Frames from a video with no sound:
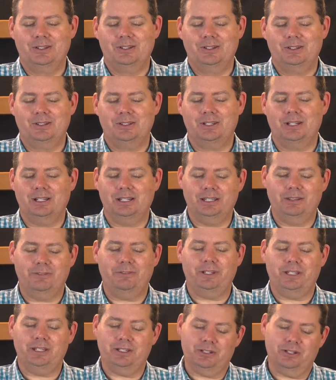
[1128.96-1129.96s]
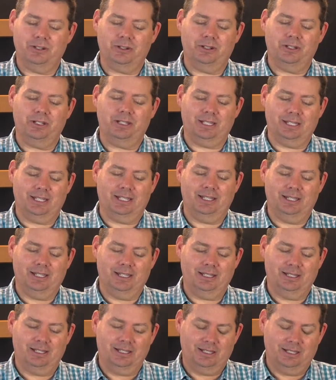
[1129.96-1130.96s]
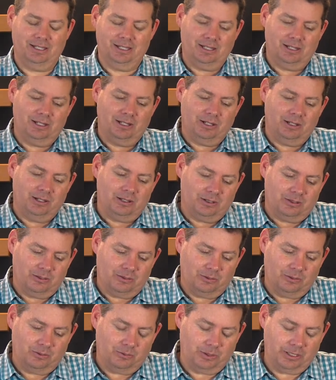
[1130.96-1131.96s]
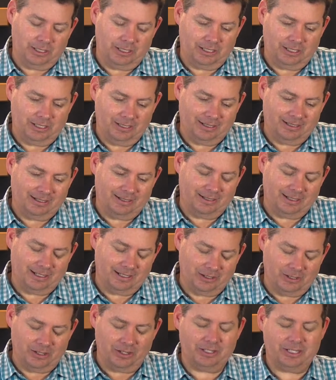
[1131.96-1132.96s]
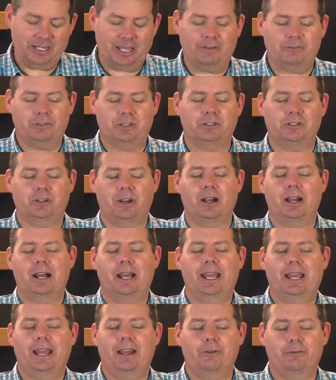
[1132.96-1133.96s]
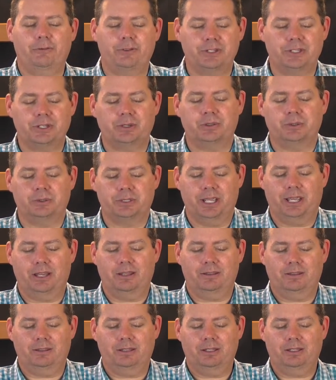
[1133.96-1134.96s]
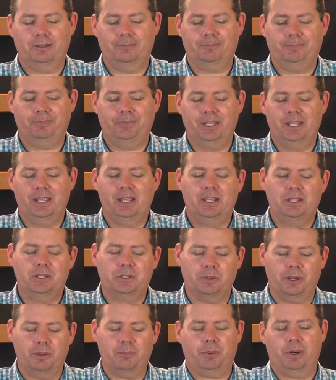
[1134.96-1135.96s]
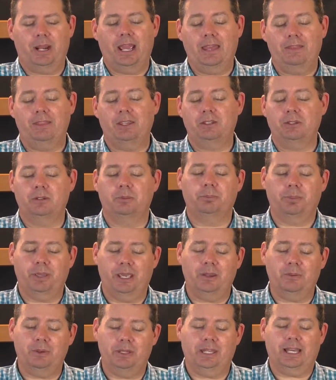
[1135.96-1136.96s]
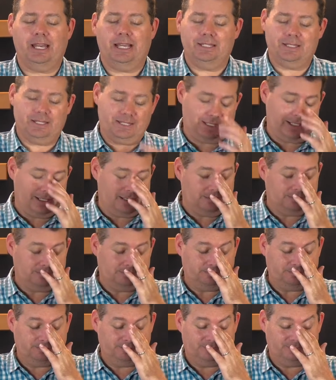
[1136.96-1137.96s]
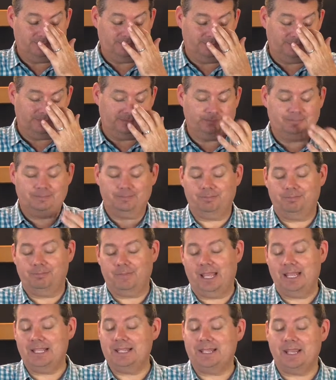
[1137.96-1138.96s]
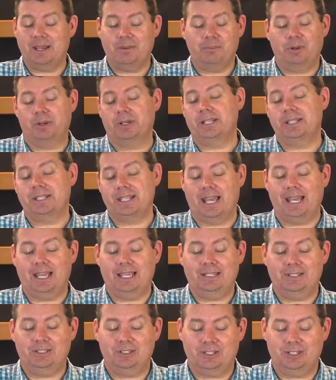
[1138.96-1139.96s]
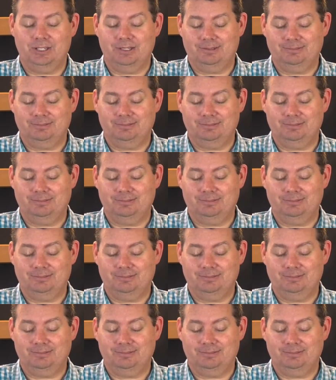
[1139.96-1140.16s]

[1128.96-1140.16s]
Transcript: to live in eternity, we are going to have to die our physical death. So I pray that you'll be with us as our bodies age,